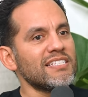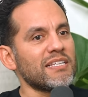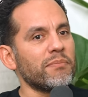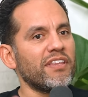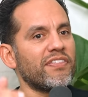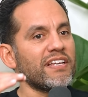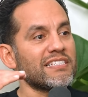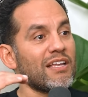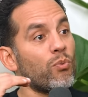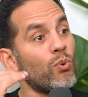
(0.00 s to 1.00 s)
some of the
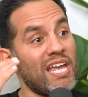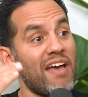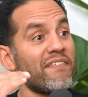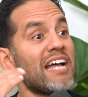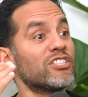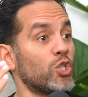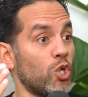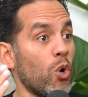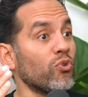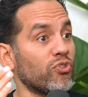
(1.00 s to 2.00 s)
things that we have had to
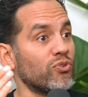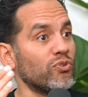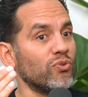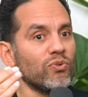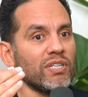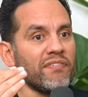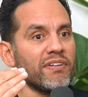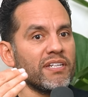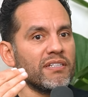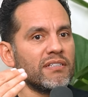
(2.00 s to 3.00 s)
go through,
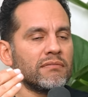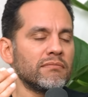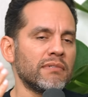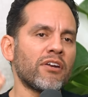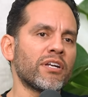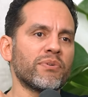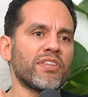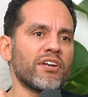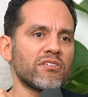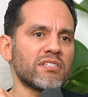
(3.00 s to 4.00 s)
even not only
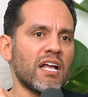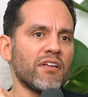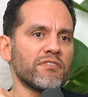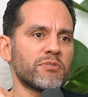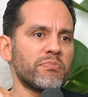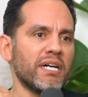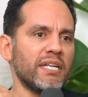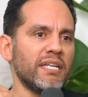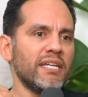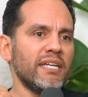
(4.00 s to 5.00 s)
within ourselves,
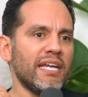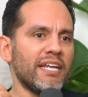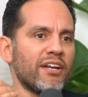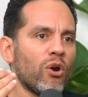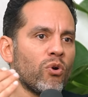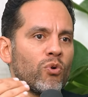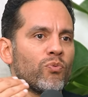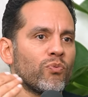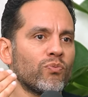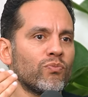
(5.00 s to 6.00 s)
but in our own